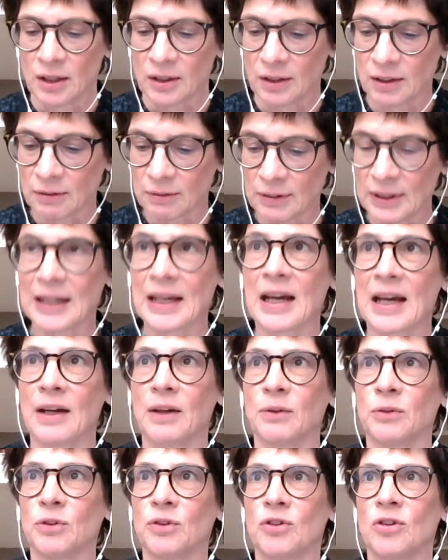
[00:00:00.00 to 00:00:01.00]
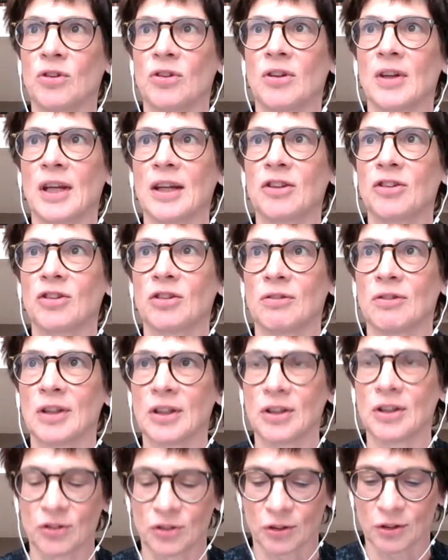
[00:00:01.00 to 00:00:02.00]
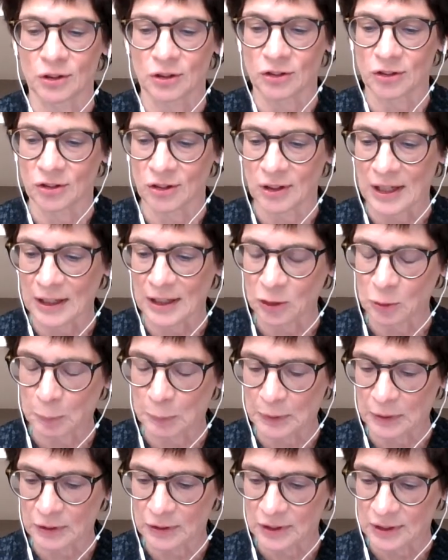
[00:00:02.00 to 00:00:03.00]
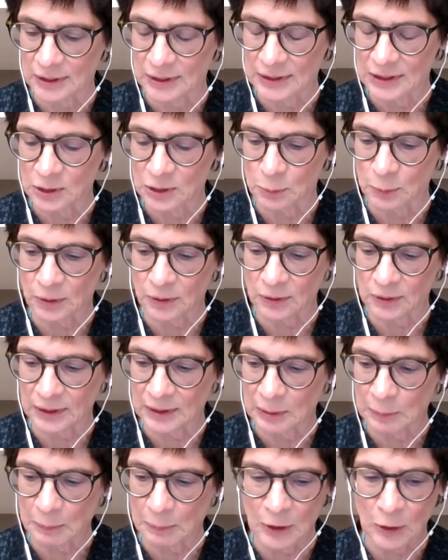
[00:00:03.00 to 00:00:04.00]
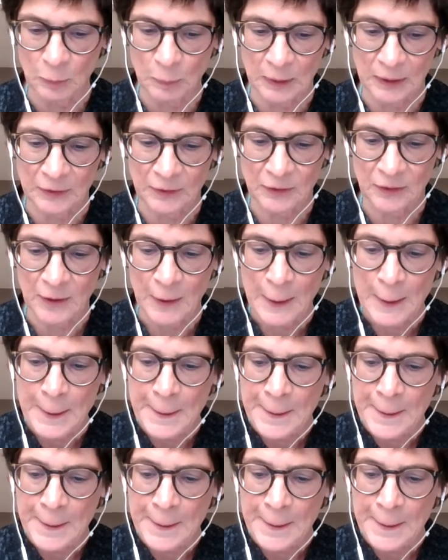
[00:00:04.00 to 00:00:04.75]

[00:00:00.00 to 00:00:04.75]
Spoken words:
the renowned action research experts in this world at the moment.